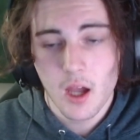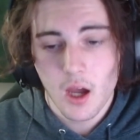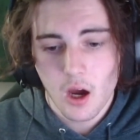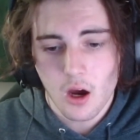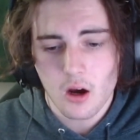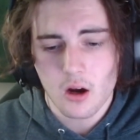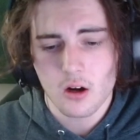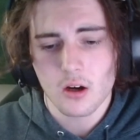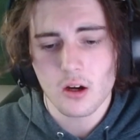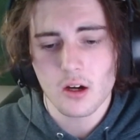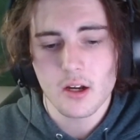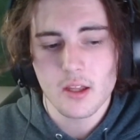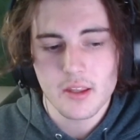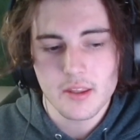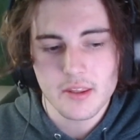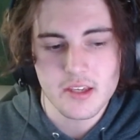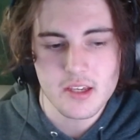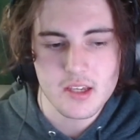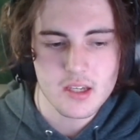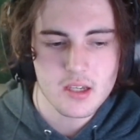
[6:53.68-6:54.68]
are
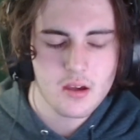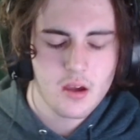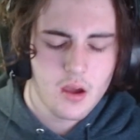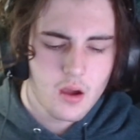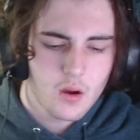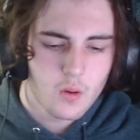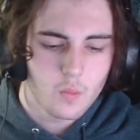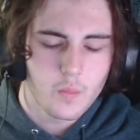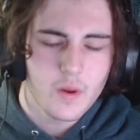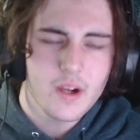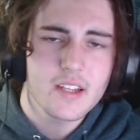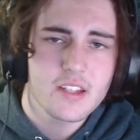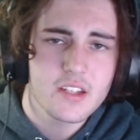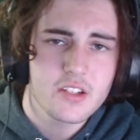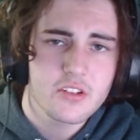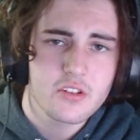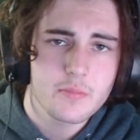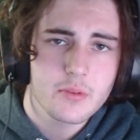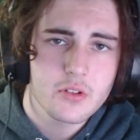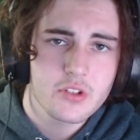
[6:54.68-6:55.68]
the weight
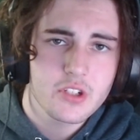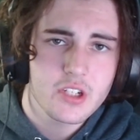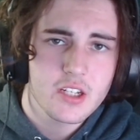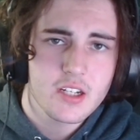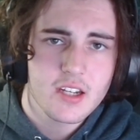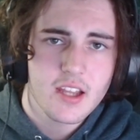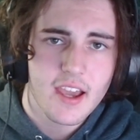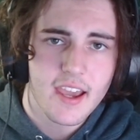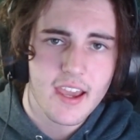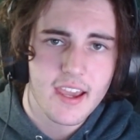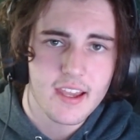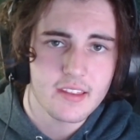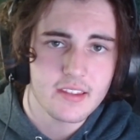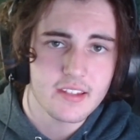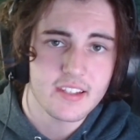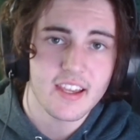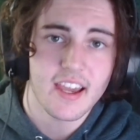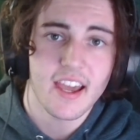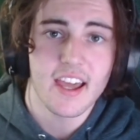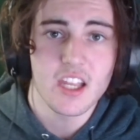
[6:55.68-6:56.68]
distribution and
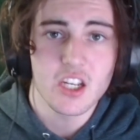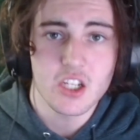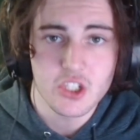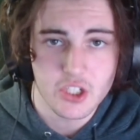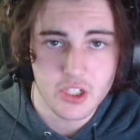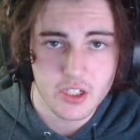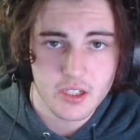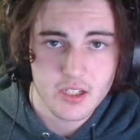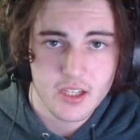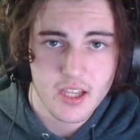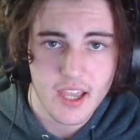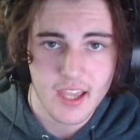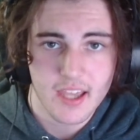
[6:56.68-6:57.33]
the engine.